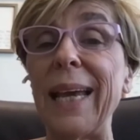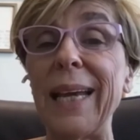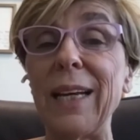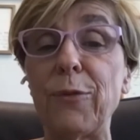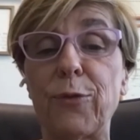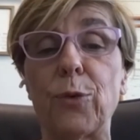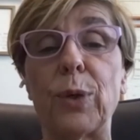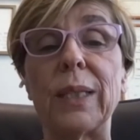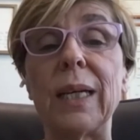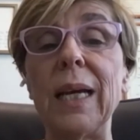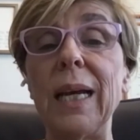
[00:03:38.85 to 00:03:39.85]
any
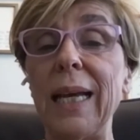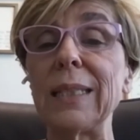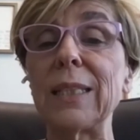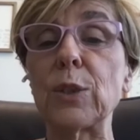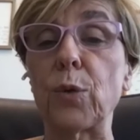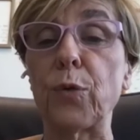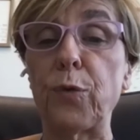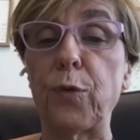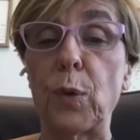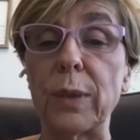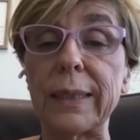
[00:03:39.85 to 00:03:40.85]
fluid, and so
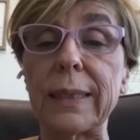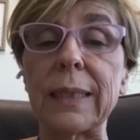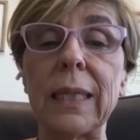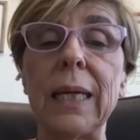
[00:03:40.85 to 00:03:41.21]
forth.